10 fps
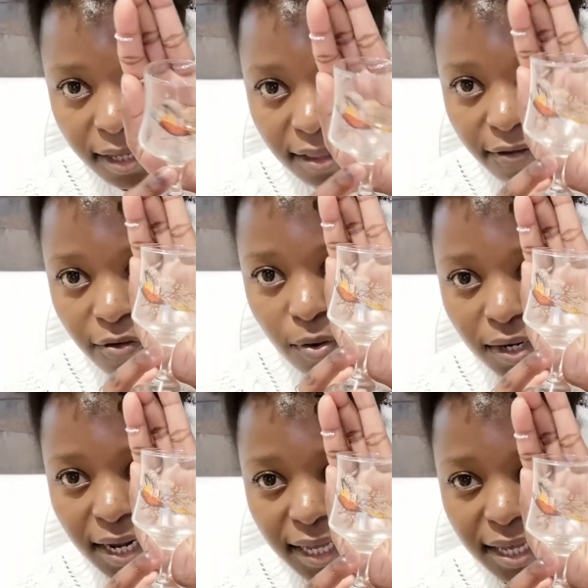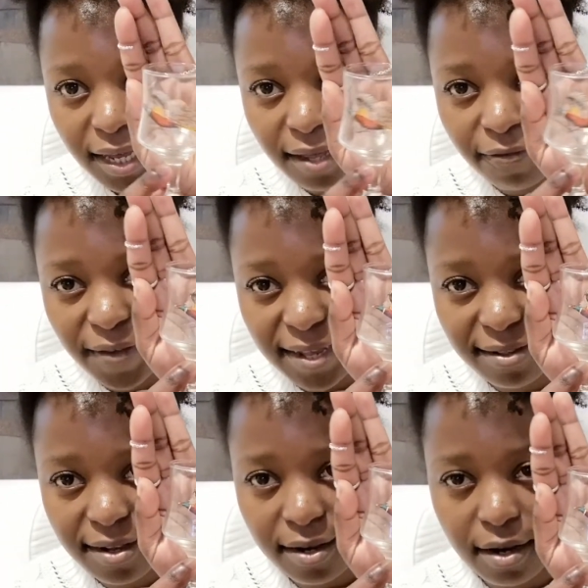They've got like a
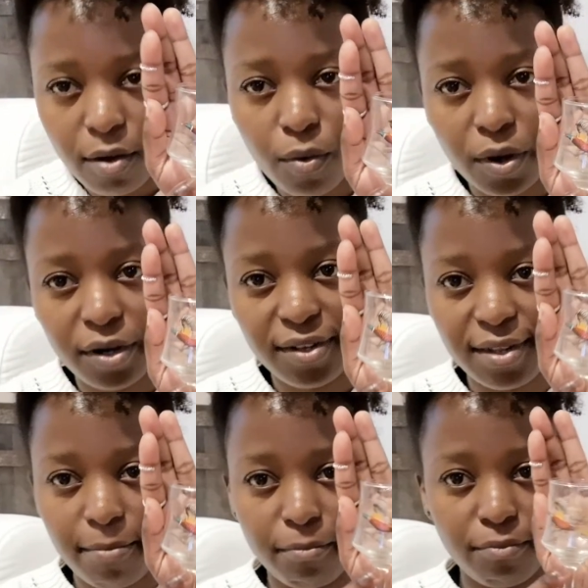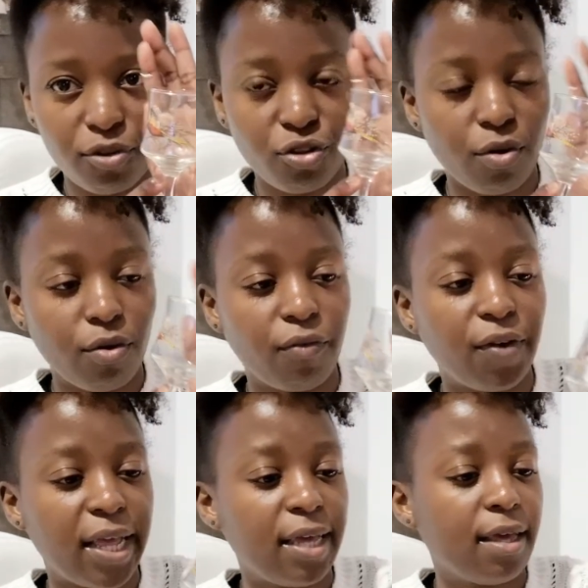pheasant or some sort of
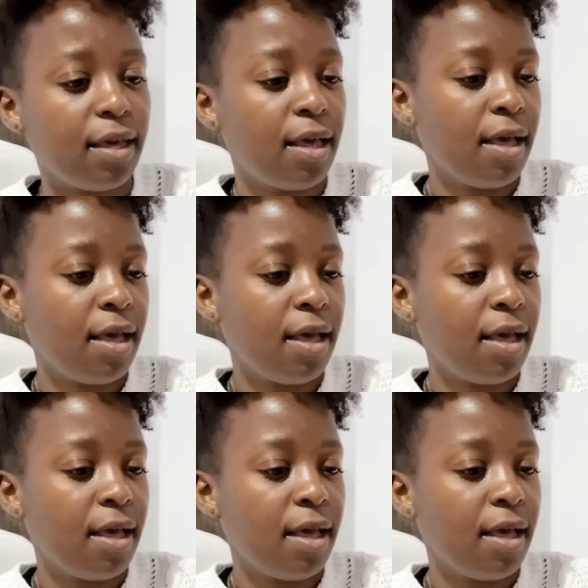like